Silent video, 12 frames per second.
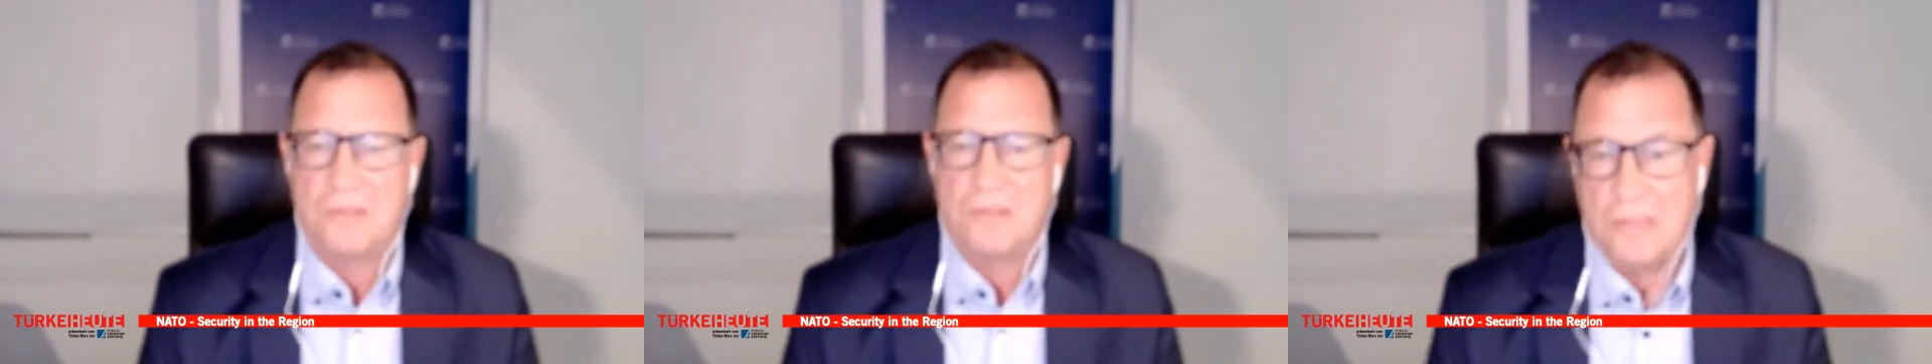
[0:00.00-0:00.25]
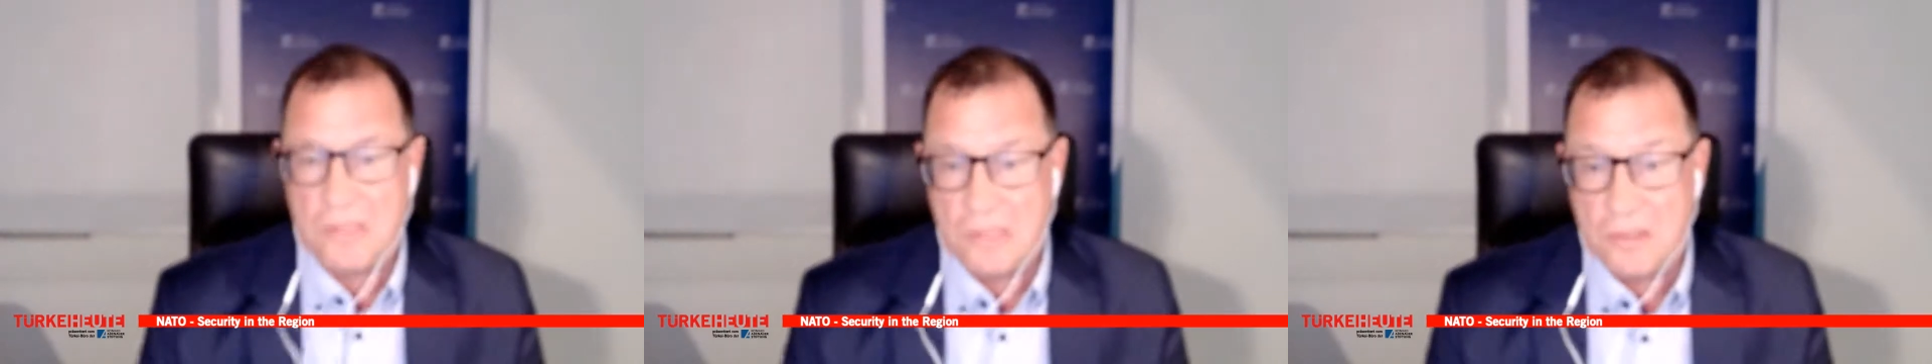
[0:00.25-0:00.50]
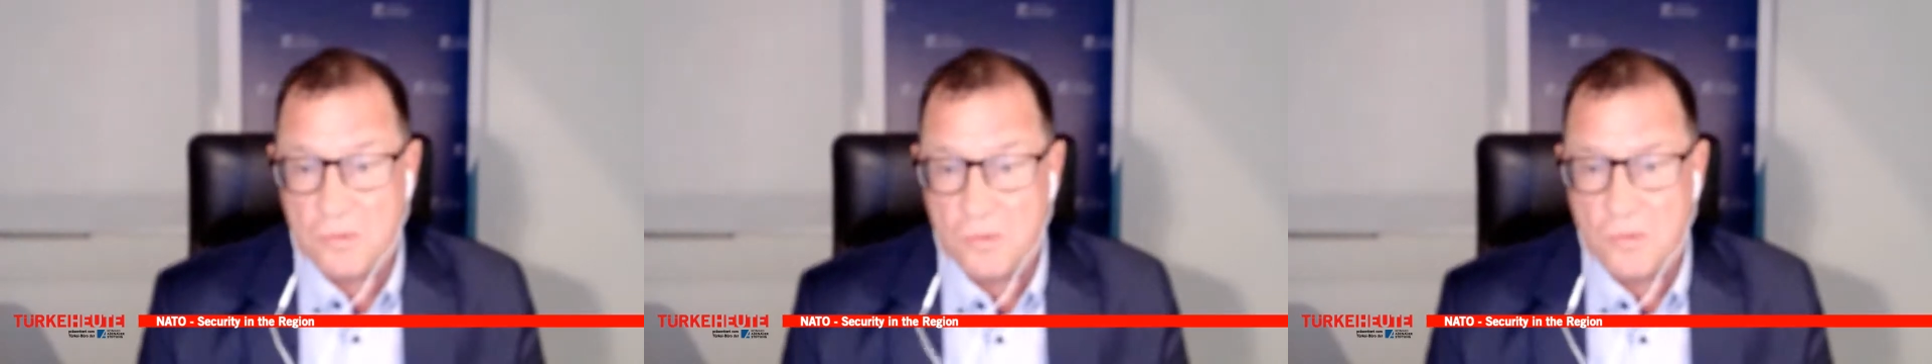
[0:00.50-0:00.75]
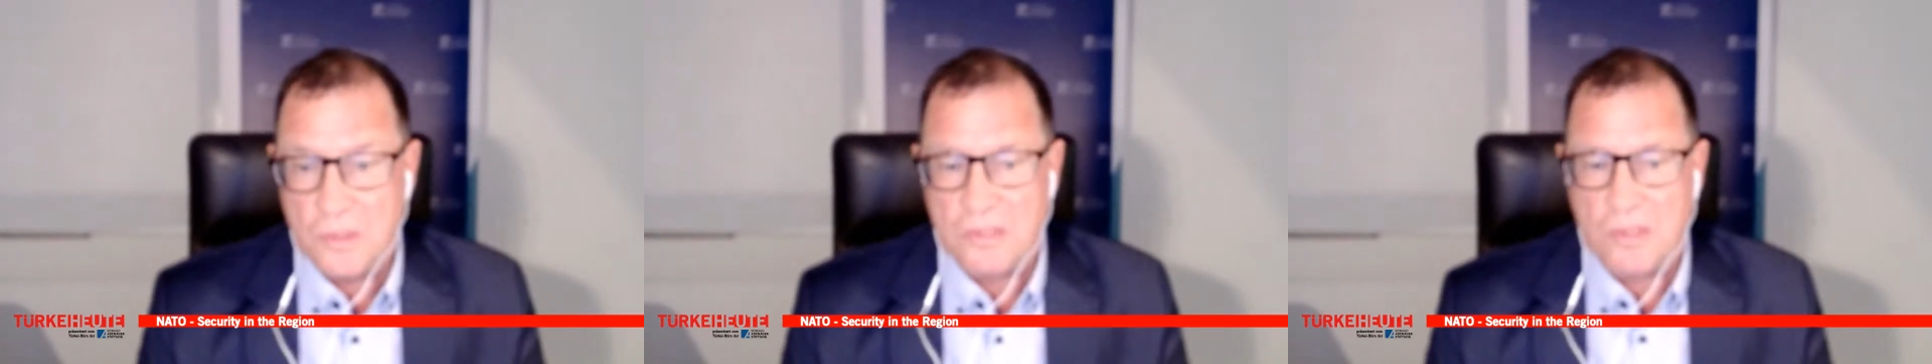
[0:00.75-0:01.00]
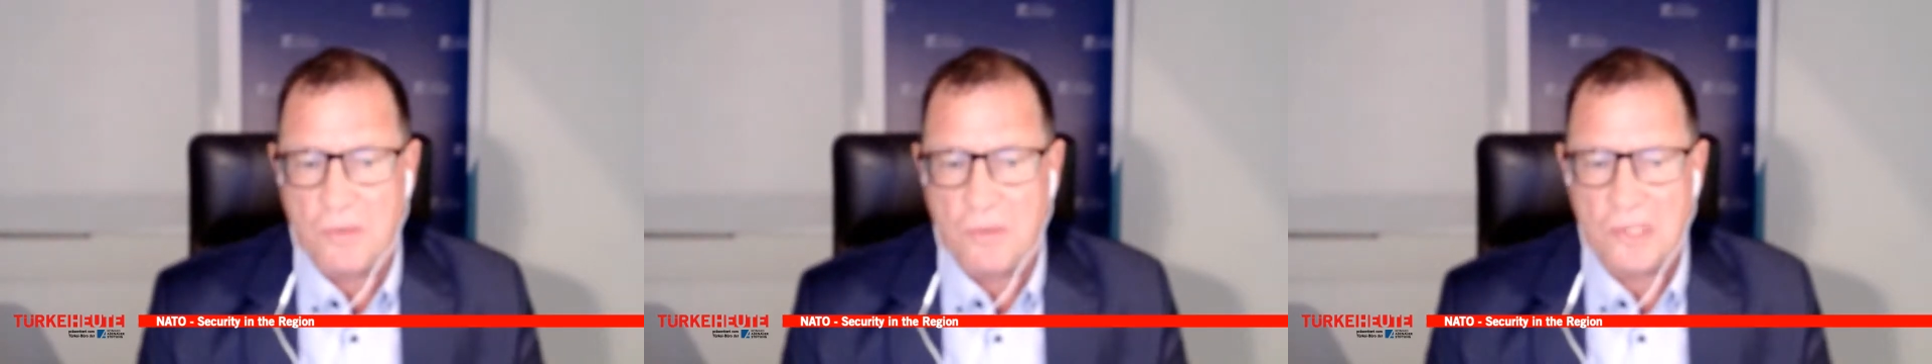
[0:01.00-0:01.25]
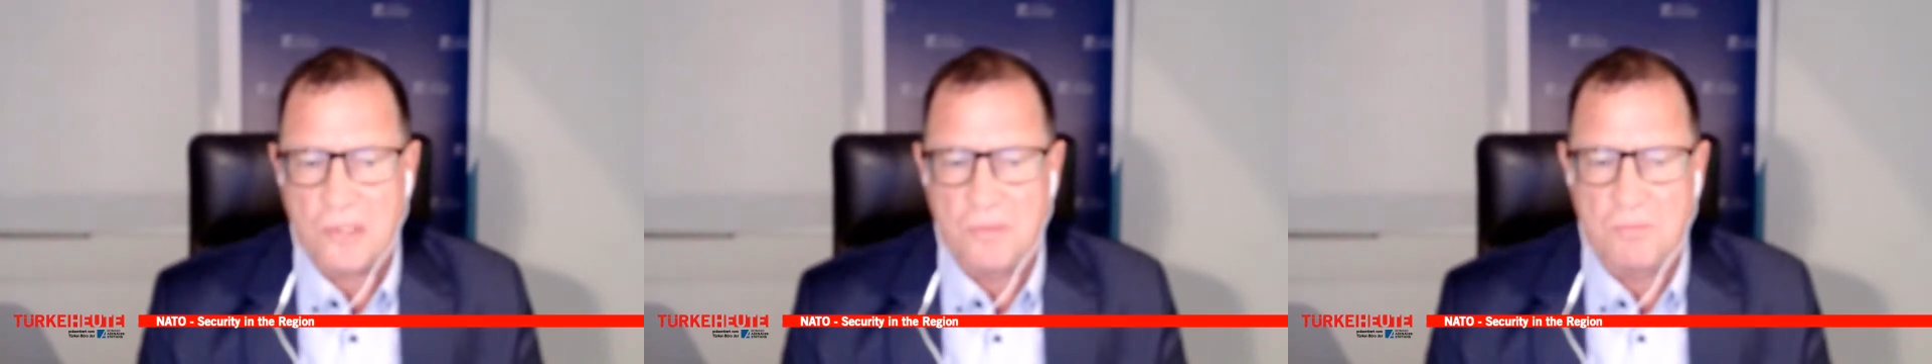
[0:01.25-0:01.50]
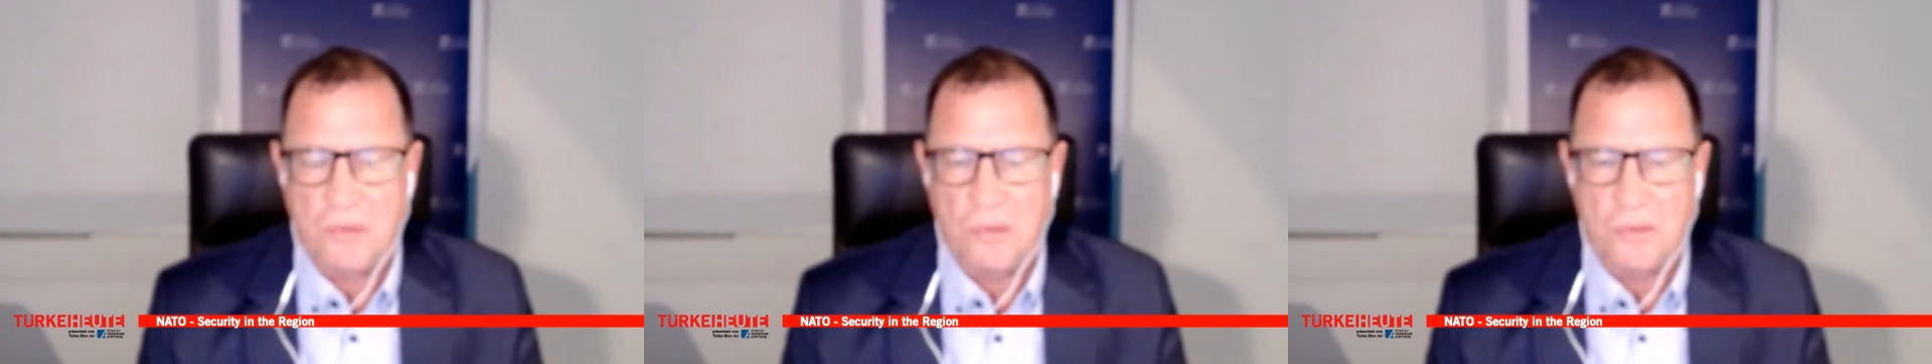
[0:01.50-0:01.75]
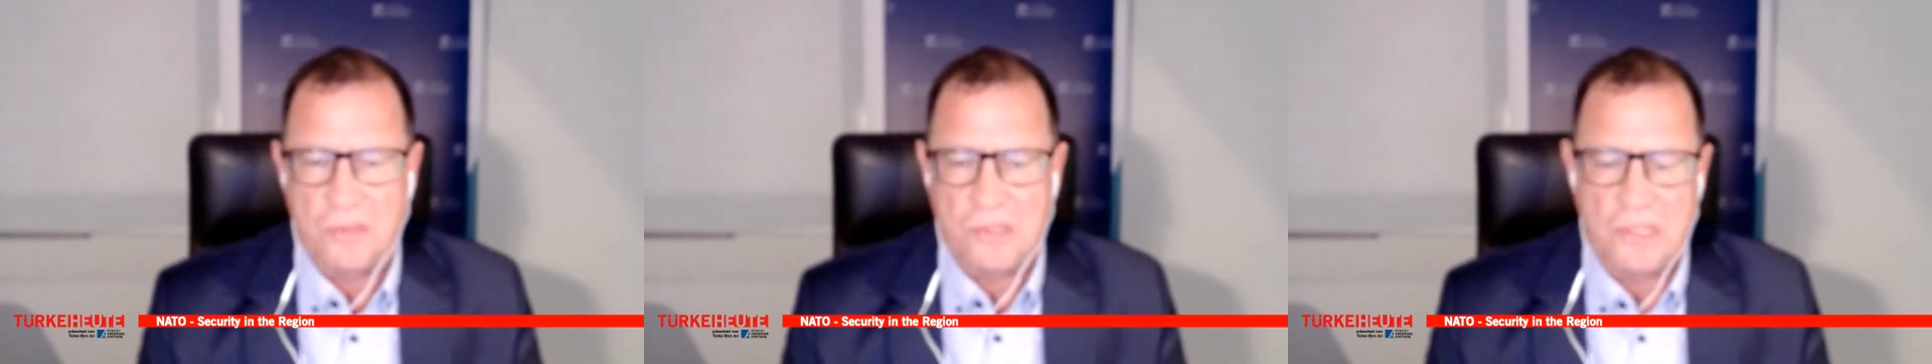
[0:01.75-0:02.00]
the EU integration
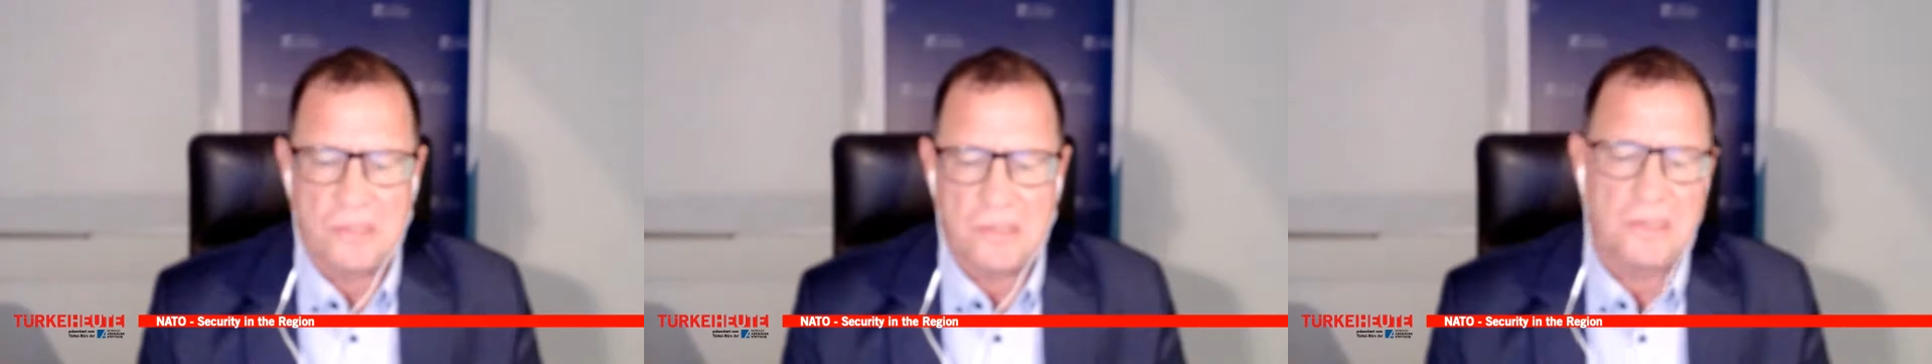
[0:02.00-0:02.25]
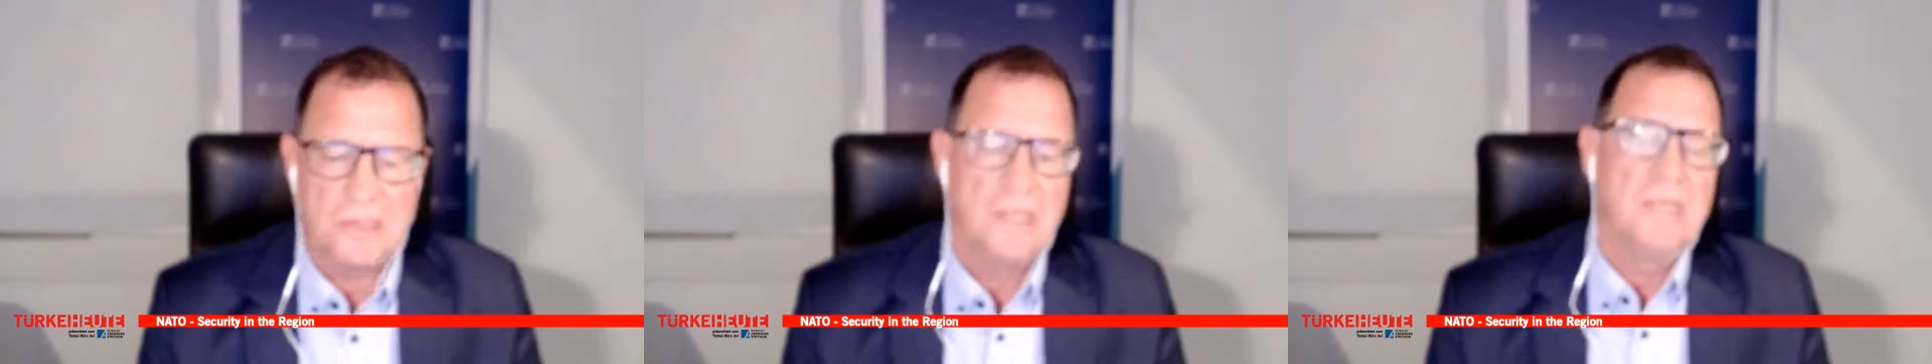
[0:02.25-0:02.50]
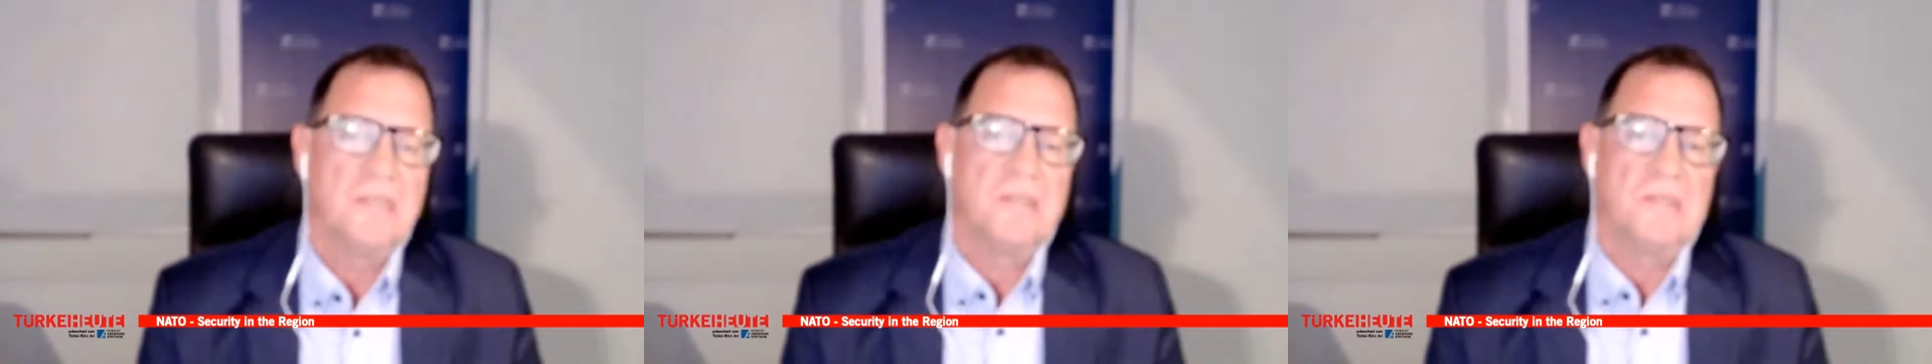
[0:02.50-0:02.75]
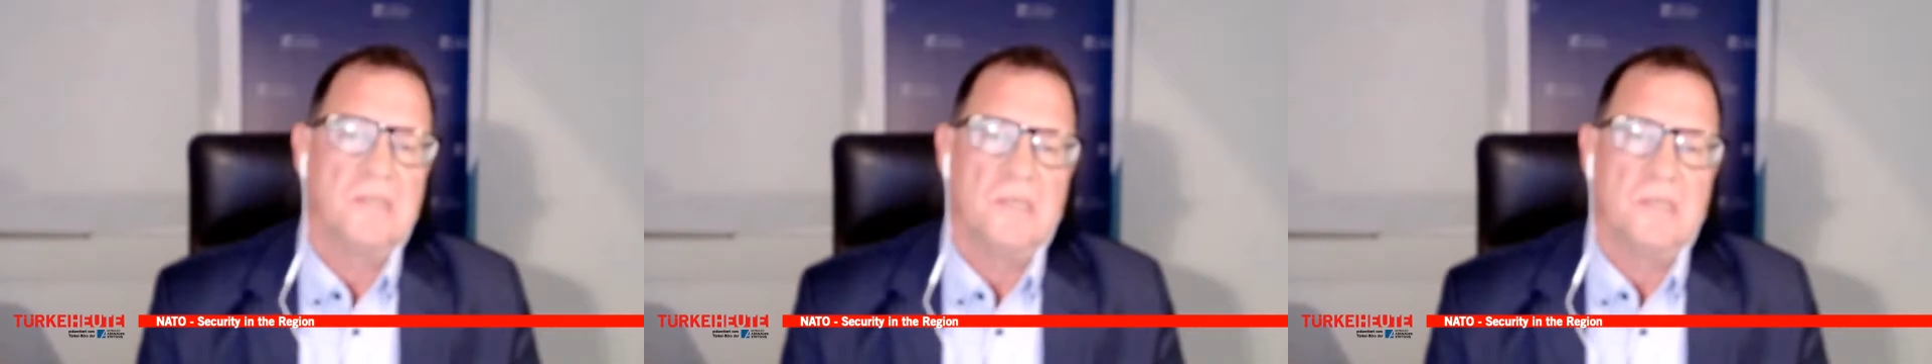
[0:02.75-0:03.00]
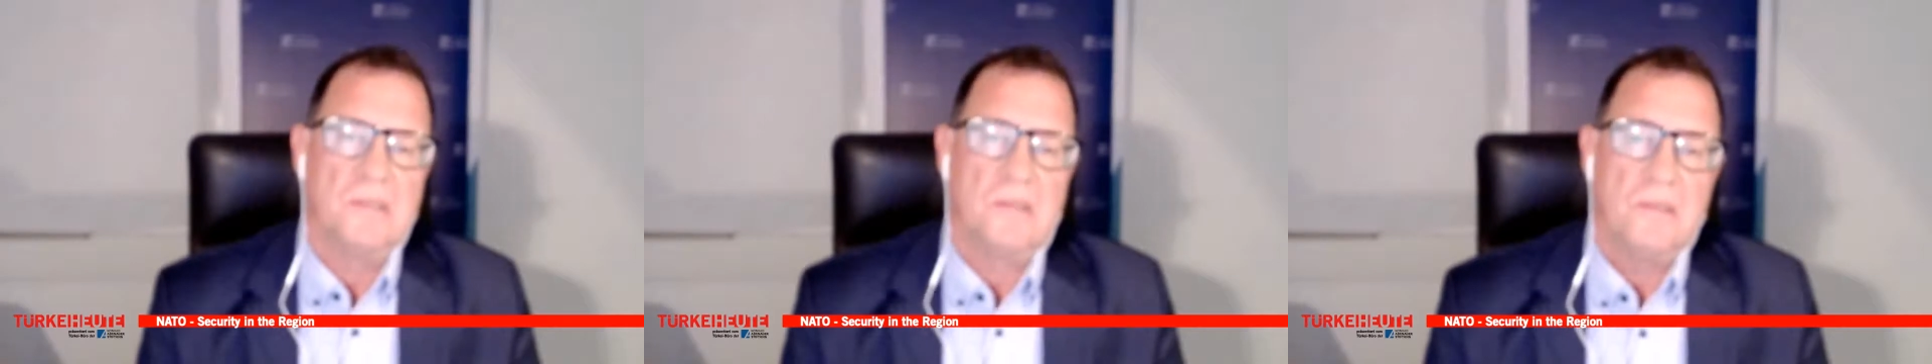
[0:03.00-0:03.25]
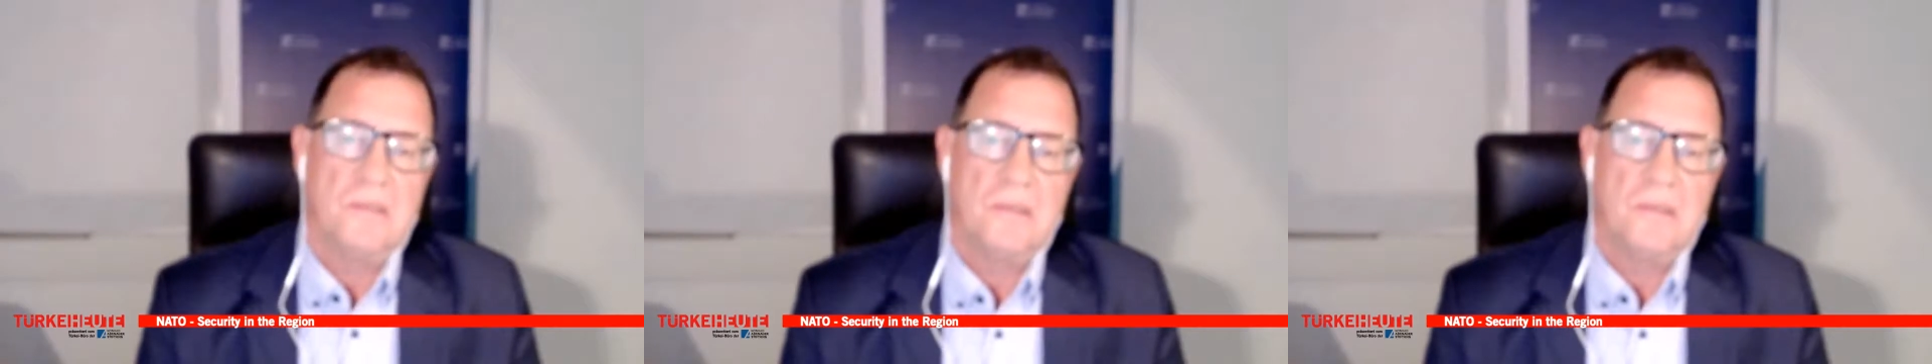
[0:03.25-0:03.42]
process, the